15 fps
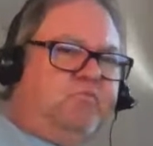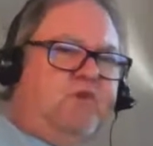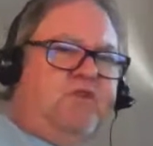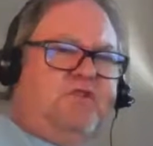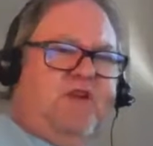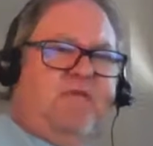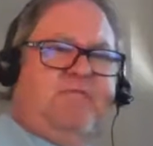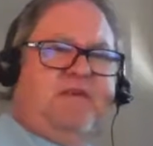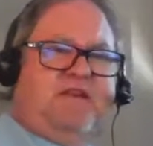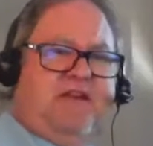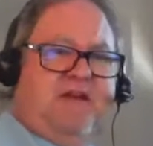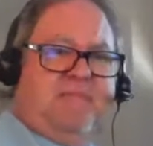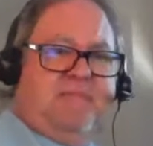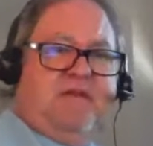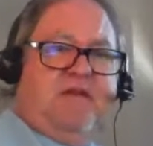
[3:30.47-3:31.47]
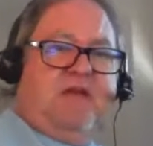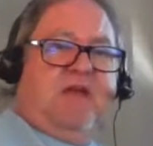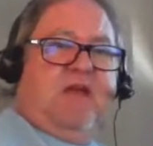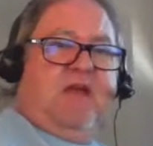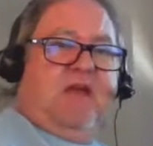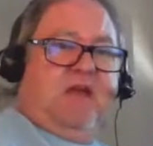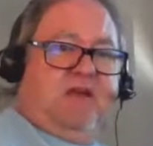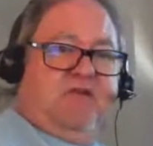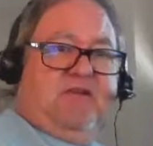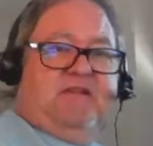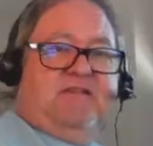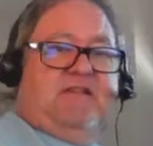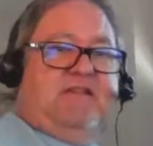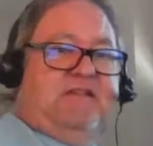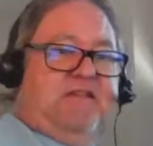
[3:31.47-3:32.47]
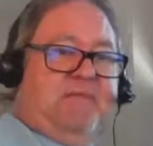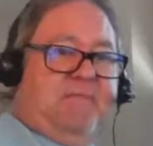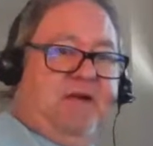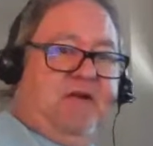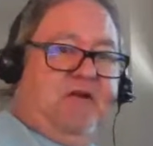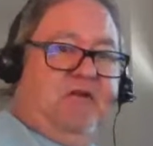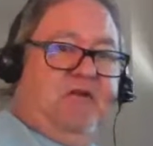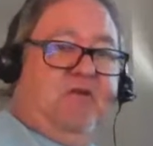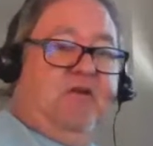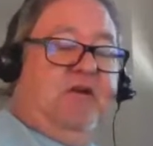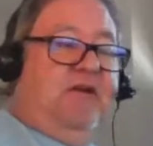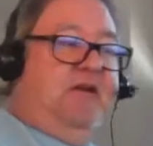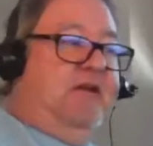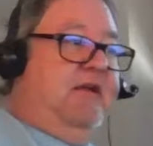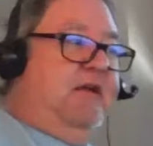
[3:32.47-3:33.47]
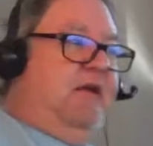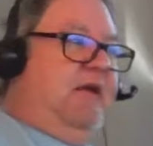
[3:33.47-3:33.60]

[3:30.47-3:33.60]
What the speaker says: So I've become increasingly paranoid,